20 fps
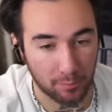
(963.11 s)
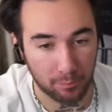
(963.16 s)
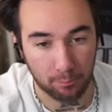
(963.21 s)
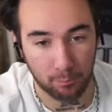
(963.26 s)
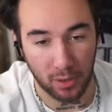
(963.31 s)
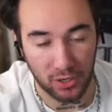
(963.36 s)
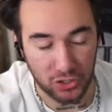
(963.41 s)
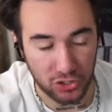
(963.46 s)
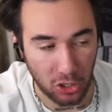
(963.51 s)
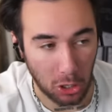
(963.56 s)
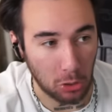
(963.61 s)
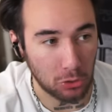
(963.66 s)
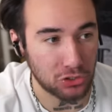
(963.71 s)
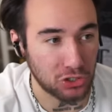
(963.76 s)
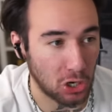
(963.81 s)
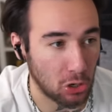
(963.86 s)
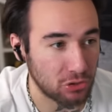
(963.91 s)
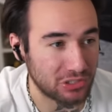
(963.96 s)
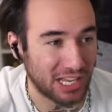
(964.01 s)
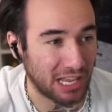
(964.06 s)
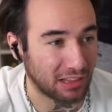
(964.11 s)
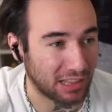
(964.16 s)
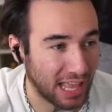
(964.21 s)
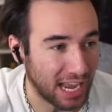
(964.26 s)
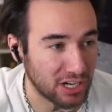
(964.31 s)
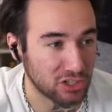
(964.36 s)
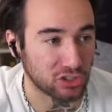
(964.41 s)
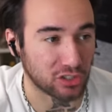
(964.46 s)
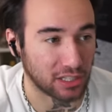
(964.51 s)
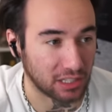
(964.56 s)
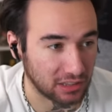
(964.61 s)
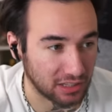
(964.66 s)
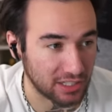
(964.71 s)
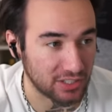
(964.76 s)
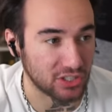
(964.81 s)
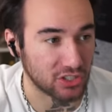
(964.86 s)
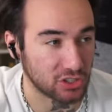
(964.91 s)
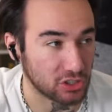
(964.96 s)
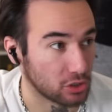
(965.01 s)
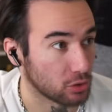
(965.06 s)
But JoJo's I'll actually
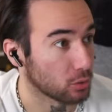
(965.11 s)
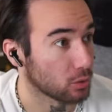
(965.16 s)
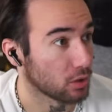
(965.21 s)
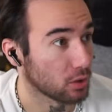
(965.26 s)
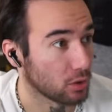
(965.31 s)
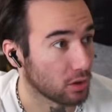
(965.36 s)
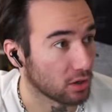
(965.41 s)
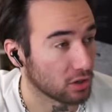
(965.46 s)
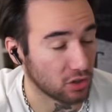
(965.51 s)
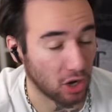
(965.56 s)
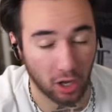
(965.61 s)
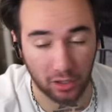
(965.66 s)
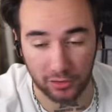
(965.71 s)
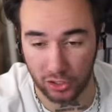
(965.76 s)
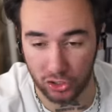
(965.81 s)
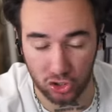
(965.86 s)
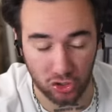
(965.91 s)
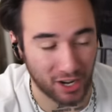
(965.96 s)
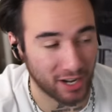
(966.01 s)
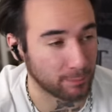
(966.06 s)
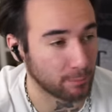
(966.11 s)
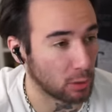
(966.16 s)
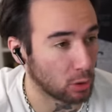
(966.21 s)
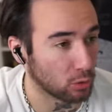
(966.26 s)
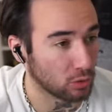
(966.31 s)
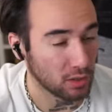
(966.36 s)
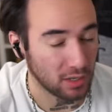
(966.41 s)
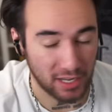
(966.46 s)
listen to on the treadmill,